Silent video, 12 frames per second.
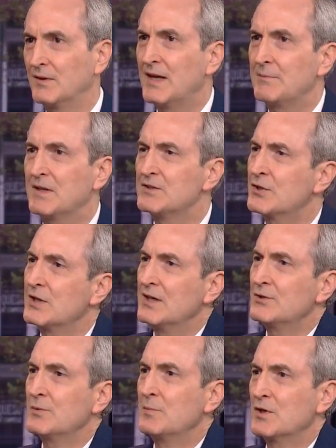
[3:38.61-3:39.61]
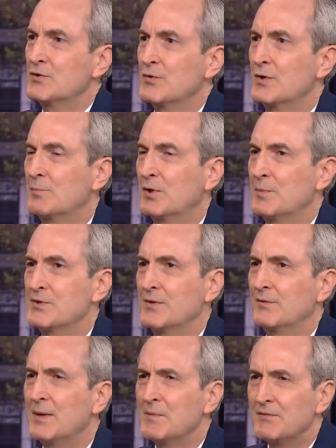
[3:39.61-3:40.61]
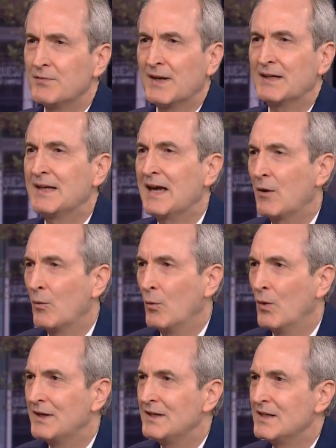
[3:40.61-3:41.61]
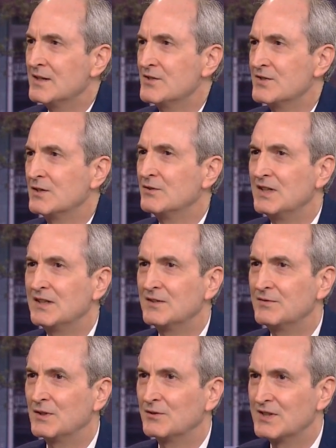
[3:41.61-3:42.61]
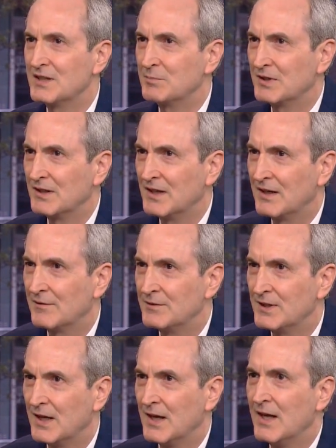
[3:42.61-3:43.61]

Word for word: let, so you enter marriage for the purpose of let me find out what it is that you need to feel deeply loved